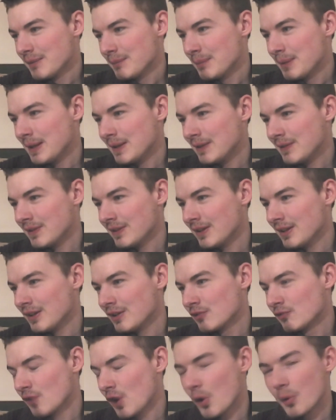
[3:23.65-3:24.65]
Pity
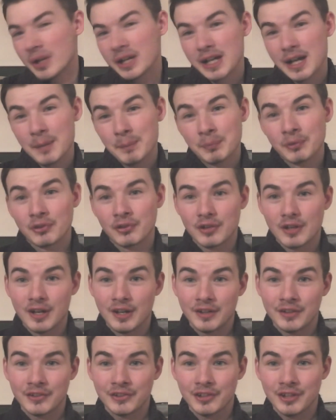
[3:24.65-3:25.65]
growing up
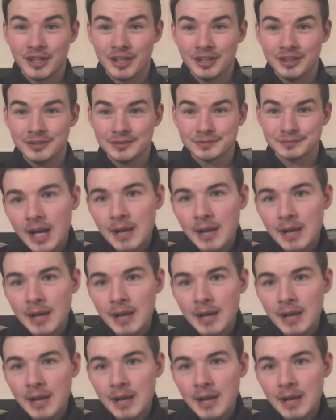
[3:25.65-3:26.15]
sucks, eh?